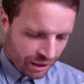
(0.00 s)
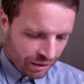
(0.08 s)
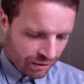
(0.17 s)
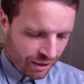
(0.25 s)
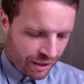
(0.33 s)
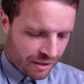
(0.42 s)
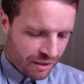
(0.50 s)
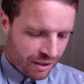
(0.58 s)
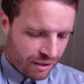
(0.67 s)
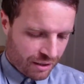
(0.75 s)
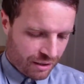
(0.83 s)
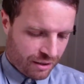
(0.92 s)
Right,
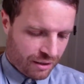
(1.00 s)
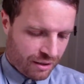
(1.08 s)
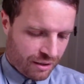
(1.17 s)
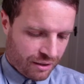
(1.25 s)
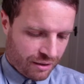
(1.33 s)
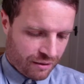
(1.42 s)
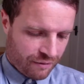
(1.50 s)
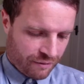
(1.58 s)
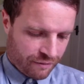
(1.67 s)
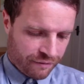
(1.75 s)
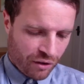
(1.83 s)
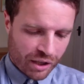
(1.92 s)

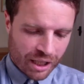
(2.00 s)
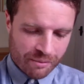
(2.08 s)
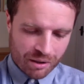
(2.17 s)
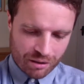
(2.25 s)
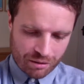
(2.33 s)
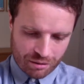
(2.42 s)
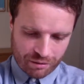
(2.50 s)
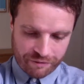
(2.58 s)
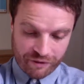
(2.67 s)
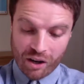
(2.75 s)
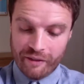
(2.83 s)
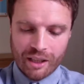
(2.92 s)
5 games in the
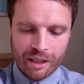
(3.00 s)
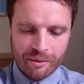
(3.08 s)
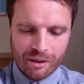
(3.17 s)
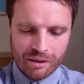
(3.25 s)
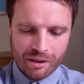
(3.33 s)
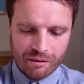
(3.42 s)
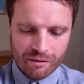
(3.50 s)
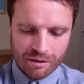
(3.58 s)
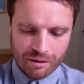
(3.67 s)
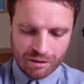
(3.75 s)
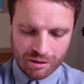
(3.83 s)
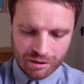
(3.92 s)

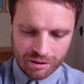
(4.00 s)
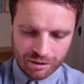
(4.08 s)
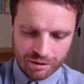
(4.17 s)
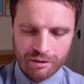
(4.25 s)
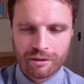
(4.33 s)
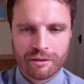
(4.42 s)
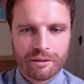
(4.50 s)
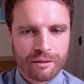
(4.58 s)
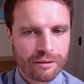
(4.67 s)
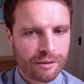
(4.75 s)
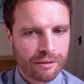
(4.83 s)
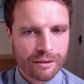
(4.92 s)
series.
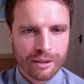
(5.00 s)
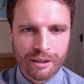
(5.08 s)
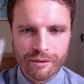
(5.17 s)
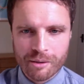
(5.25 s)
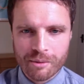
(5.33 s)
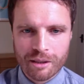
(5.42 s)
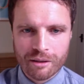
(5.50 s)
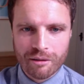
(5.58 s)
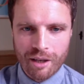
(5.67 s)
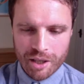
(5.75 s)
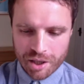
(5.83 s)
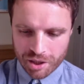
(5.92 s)
Get those out.
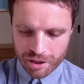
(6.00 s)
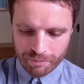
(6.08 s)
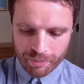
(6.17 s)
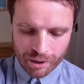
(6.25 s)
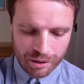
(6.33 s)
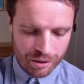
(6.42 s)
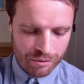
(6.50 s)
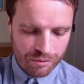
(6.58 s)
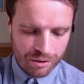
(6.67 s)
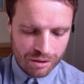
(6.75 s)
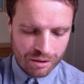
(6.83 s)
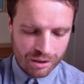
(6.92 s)
Crash
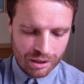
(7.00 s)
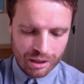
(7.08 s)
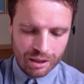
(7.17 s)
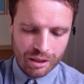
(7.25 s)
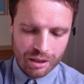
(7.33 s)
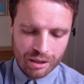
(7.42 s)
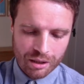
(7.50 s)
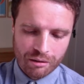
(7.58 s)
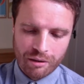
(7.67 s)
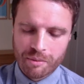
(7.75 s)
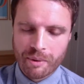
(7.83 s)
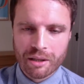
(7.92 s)
Bandicoot,
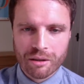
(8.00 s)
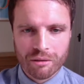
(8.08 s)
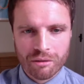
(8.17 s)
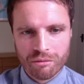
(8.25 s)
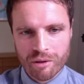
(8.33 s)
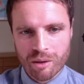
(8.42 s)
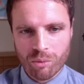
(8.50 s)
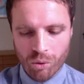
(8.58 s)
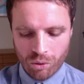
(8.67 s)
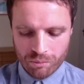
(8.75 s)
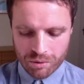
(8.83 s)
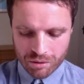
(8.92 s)
Crash Bandicoot 3
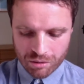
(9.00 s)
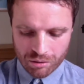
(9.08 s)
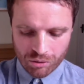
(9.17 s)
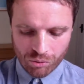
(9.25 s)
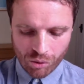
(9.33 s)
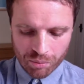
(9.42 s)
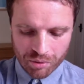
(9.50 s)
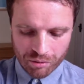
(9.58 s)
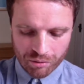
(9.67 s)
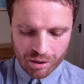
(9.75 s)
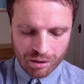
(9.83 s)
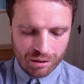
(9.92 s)
Warped, or Warped
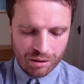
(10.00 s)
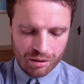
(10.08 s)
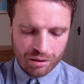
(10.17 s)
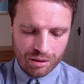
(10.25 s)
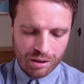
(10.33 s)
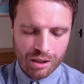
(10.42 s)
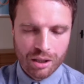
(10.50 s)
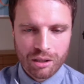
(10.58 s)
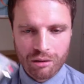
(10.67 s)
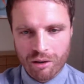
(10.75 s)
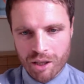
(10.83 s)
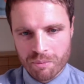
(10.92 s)
3,
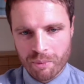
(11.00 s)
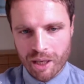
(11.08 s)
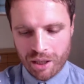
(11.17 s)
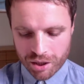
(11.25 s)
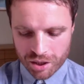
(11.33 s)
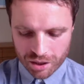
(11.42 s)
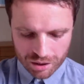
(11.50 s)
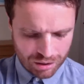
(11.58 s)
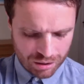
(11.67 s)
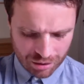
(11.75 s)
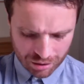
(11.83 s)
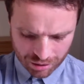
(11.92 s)
Crash Bash.
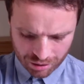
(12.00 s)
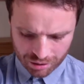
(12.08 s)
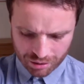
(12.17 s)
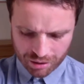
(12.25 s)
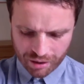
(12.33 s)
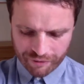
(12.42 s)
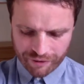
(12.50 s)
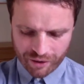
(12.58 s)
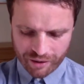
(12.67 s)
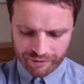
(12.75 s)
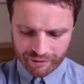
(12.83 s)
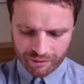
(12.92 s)
Is that
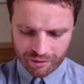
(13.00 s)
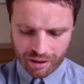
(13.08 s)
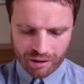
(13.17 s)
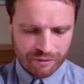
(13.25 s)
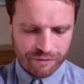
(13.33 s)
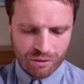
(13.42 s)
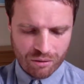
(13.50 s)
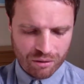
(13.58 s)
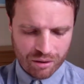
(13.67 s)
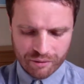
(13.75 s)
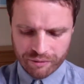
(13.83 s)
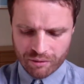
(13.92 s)
5? No, it's 4.
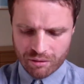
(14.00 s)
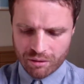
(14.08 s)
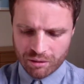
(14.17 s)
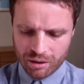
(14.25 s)
It's 4.